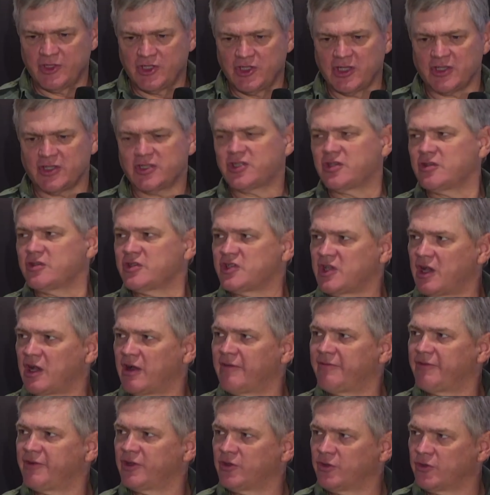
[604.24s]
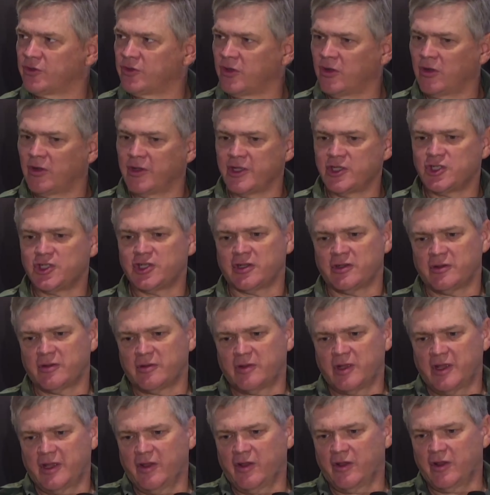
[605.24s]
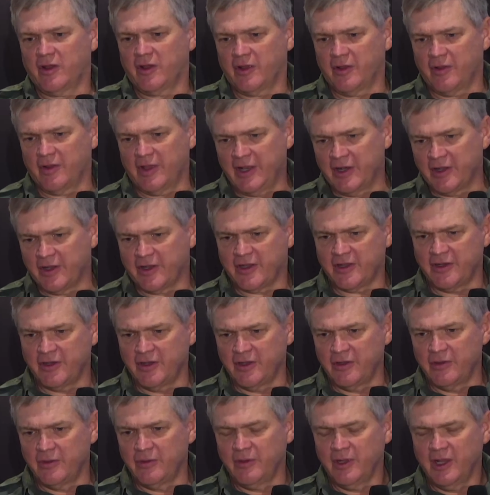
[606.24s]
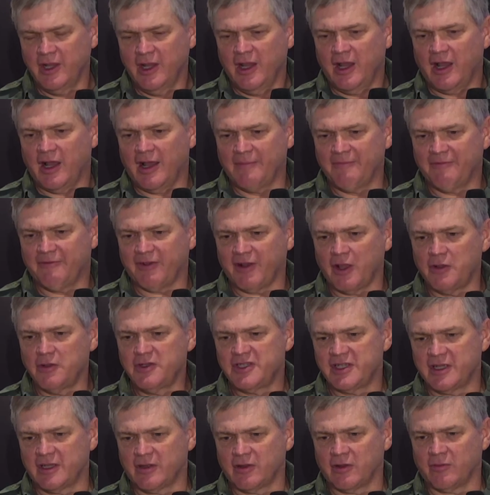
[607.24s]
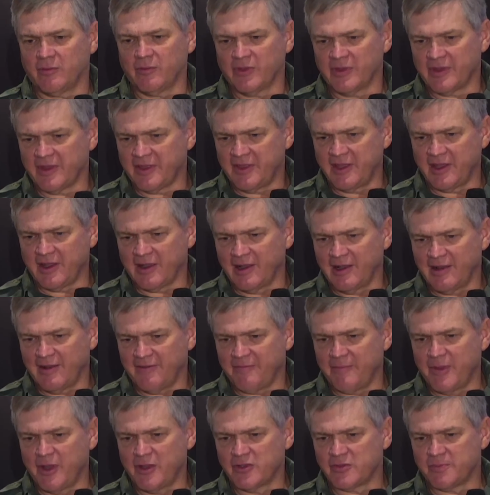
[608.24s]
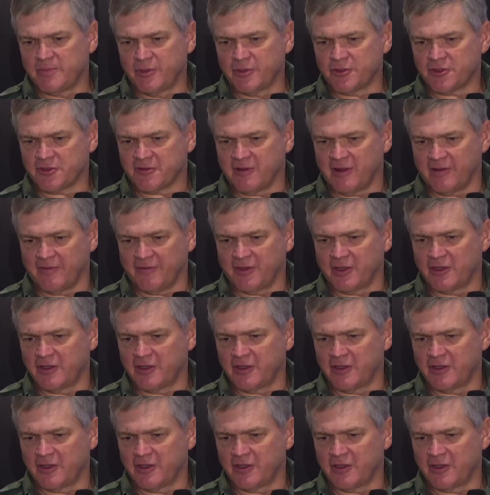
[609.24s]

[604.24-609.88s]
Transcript: just yourself and your knowledge. And uh, in a canoe, I'm floating on the thing I love most, bushcraft.